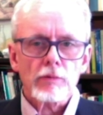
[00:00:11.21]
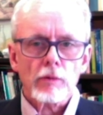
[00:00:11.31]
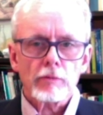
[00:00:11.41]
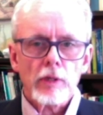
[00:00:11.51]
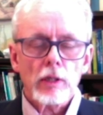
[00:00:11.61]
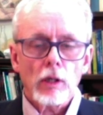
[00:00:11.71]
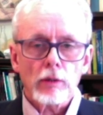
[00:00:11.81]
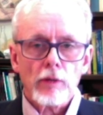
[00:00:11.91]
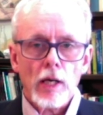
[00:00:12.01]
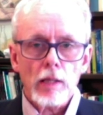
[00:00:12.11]
for a very long
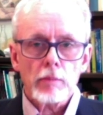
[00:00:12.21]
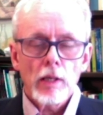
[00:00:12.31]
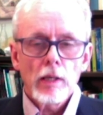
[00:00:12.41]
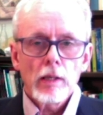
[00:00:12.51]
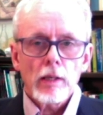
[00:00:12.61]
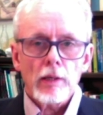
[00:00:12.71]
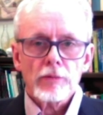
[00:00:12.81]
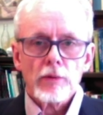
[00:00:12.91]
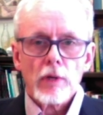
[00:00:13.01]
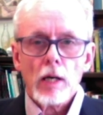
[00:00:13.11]
time is
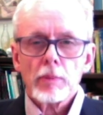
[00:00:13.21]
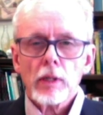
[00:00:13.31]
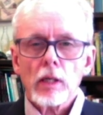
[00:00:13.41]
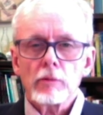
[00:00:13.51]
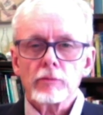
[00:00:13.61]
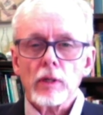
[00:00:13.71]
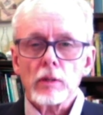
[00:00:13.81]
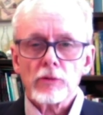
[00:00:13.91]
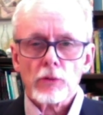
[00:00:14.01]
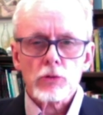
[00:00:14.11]
the topic of
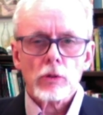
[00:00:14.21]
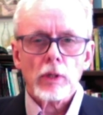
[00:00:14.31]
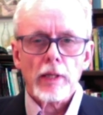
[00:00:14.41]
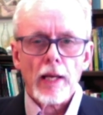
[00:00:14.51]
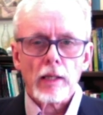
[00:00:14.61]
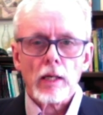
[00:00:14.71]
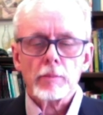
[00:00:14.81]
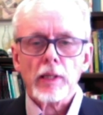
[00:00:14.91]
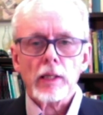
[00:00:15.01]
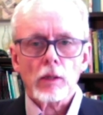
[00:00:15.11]
social and
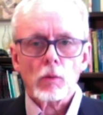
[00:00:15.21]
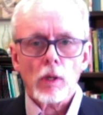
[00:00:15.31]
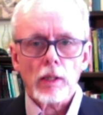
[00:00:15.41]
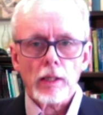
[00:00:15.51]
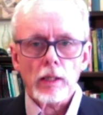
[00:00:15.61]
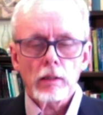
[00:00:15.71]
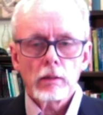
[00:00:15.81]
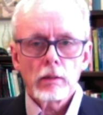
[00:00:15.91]
economic inequality.